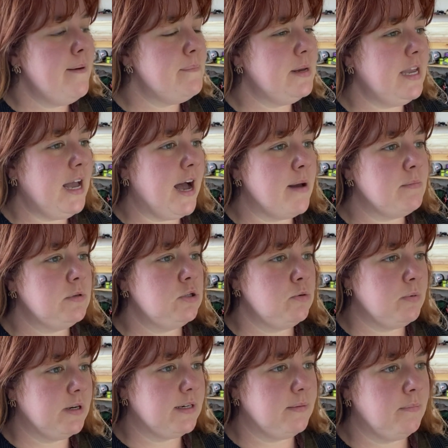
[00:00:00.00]
But yeah, I'm
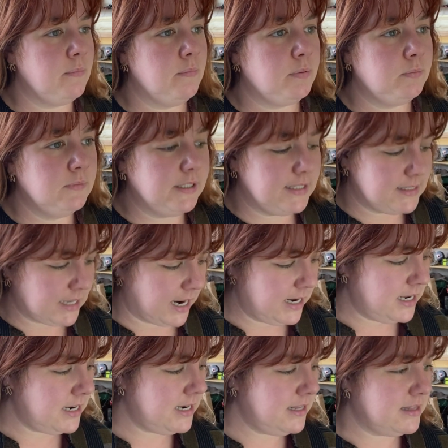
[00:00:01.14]
super
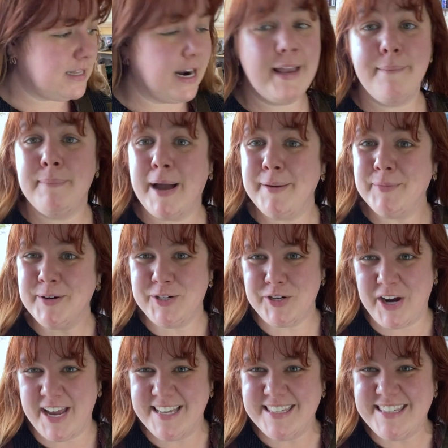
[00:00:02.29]
excited that I can buy more
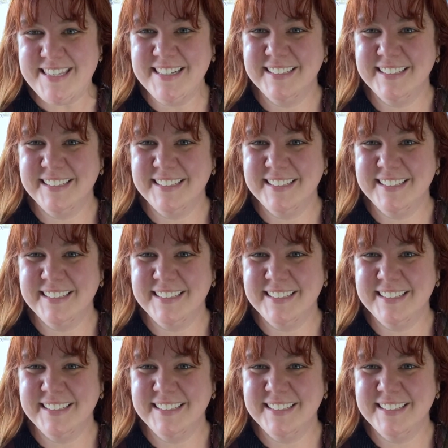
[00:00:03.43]
trays.